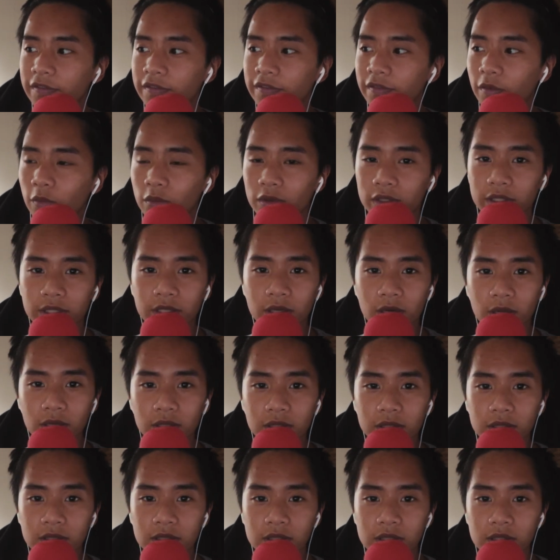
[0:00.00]

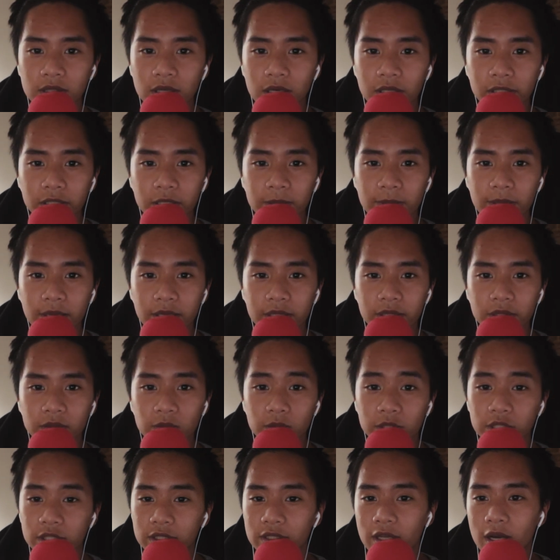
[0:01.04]
$40 on eBay,
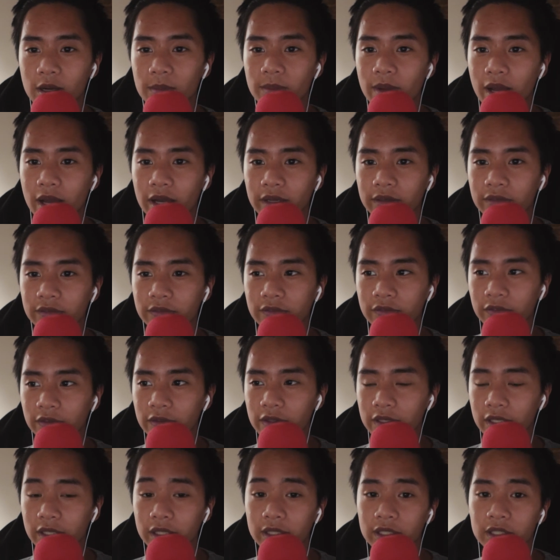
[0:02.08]
which is not bad for
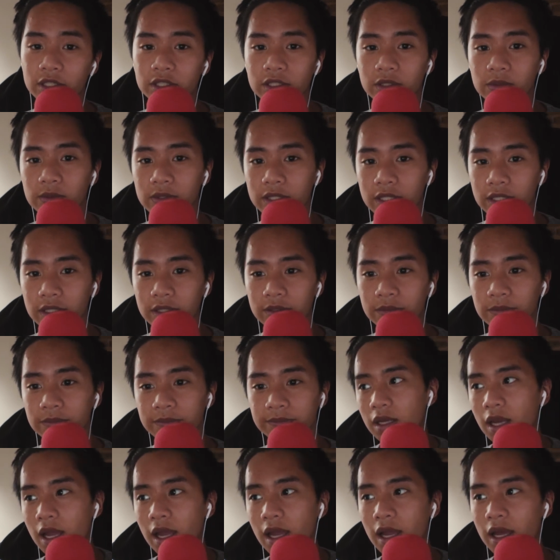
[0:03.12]
the condition it was in.
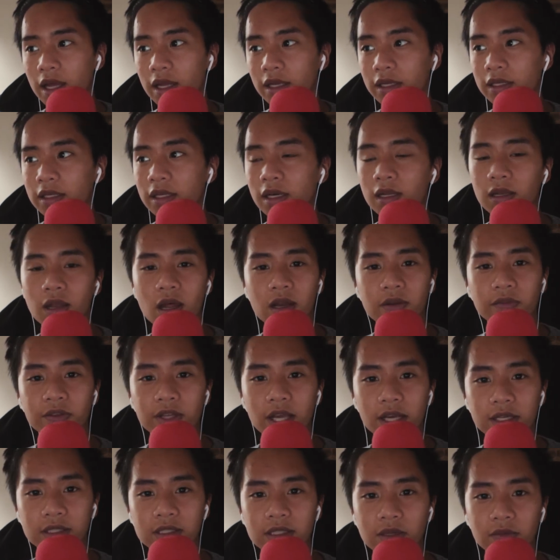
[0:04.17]
And a lot of the
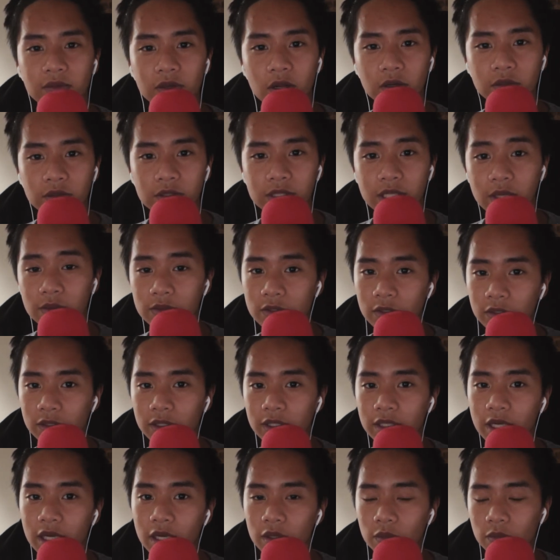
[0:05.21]
x700s I was
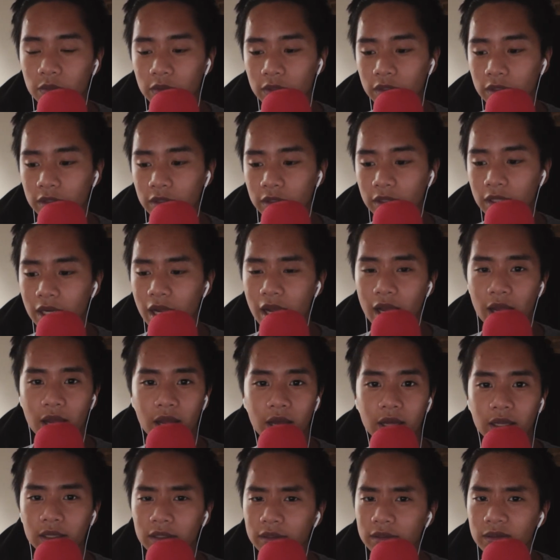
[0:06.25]
looking at were
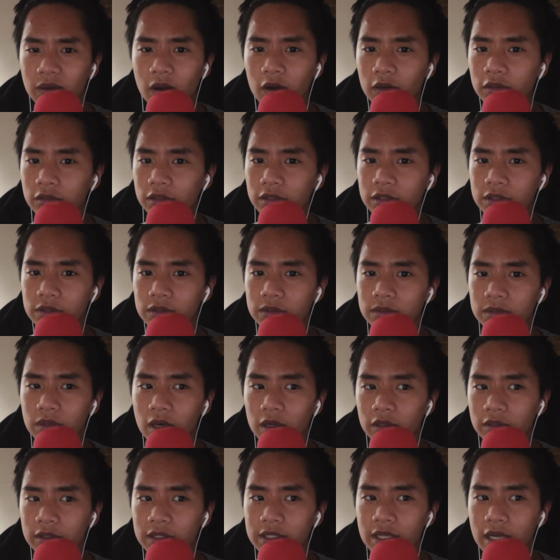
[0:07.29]
at 100,
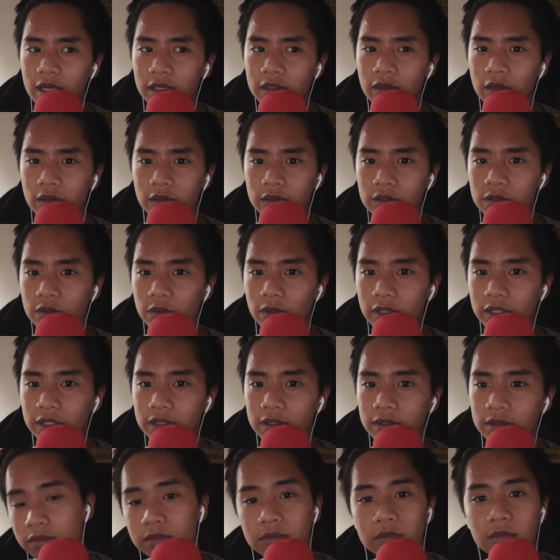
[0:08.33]
110, 120.
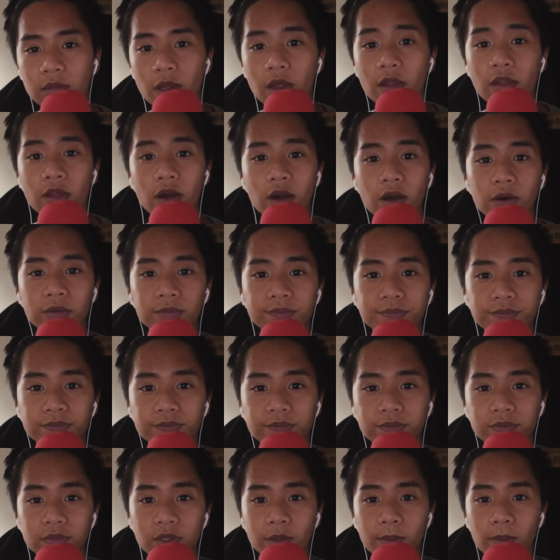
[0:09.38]
Though
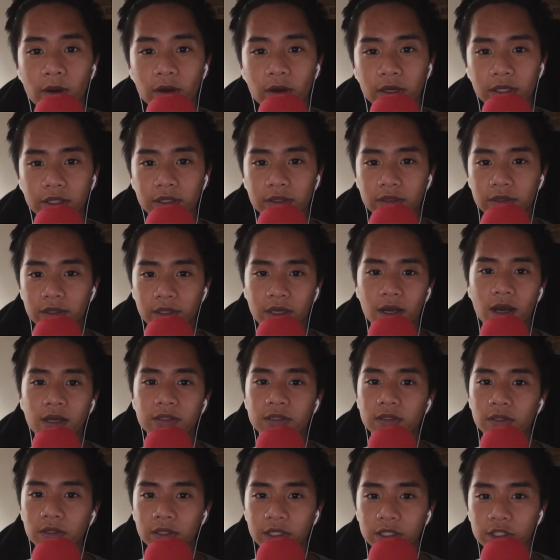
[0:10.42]
the market
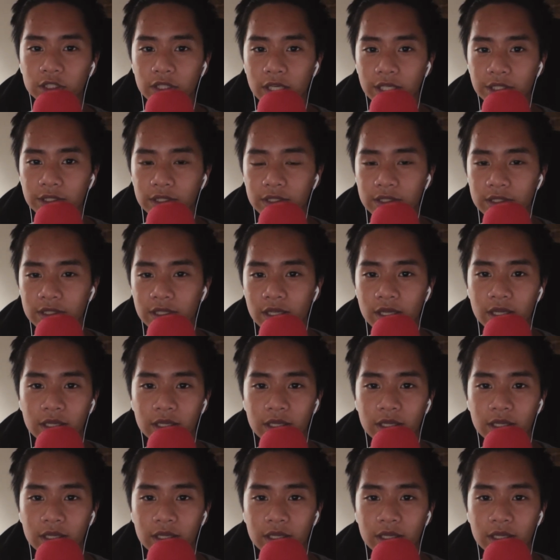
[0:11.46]
constantly changes,